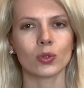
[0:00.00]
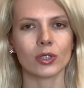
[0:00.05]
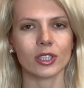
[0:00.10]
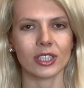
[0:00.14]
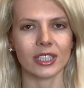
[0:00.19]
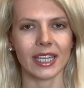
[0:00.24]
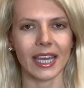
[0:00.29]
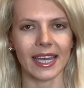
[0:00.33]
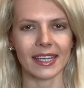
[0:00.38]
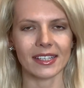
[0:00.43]

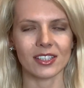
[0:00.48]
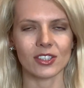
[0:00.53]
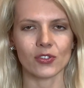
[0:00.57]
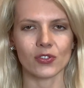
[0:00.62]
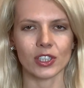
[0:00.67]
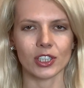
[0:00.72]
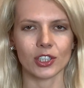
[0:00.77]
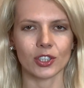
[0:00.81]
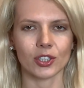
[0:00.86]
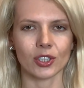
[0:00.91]
would get
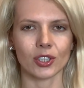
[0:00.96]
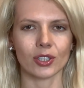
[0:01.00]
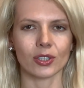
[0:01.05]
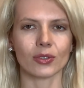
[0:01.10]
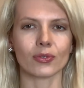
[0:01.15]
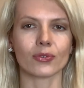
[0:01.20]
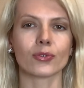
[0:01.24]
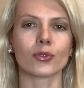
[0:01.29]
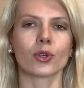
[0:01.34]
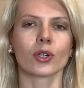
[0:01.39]
in
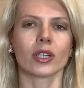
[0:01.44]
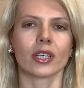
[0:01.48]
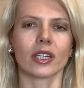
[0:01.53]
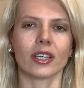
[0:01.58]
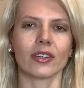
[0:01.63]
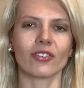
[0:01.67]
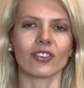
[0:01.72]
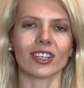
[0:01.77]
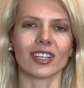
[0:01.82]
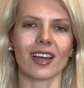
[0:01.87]
return for
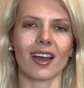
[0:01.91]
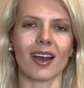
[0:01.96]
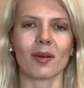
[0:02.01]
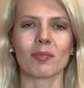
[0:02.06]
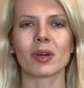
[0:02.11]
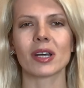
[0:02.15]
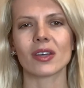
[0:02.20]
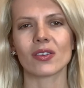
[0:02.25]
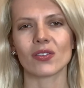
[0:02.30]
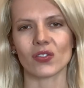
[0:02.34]
giving
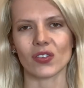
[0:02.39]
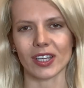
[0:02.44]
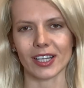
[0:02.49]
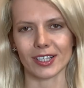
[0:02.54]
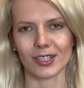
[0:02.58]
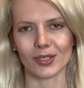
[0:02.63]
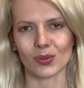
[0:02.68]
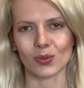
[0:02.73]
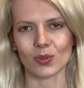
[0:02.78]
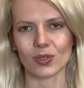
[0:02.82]
up
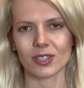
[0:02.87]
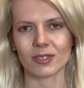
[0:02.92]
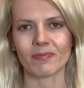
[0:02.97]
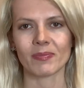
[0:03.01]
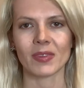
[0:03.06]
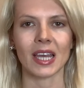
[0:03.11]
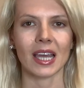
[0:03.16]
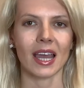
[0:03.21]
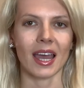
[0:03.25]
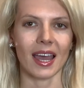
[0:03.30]
their nukes.